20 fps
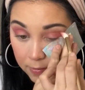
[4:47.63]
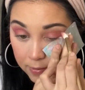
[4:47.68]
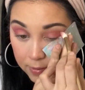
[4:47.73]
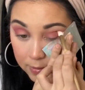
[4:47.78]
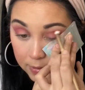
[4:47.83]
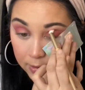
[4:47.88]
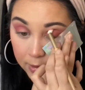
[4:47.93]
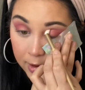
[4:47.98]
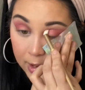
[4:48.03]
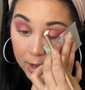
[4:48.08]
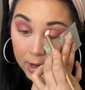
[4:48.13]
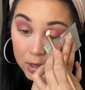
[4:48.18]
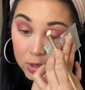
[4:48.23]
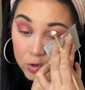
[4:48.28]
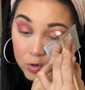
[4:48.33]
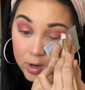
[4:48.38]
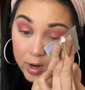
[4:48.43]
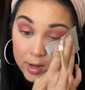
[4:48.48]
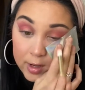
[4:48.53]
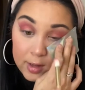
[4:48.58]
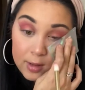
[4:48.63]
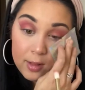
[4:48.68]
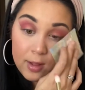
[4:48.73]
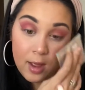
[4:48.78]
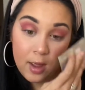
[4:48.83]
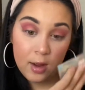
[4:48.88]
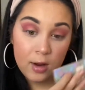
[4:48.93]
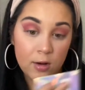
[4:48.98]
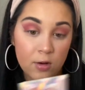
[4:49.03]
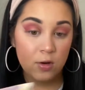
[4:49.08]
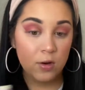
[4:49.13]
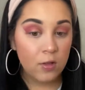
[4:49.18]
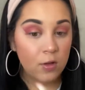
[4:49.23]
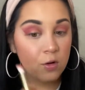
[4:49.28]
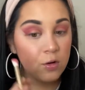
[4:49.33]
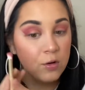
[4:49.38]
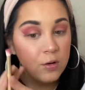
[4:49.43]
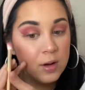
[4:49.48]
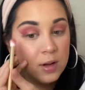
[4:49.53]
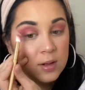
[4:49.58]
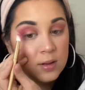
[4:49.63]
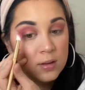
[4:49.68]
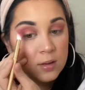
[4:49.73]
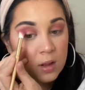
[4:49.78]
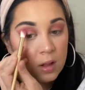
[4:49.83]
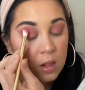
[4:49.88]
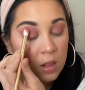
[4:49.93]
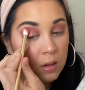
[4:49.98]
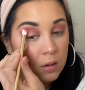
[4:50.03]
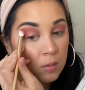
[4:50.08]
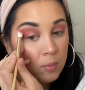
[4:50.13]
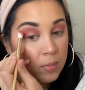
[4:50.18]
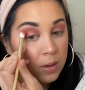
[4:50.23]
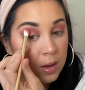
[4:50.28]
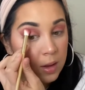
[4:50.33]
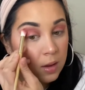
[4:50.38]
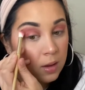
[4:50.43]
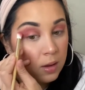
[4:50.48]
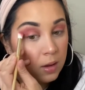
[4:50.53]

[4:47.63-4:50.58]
Again, dragging that into the crease a little bit.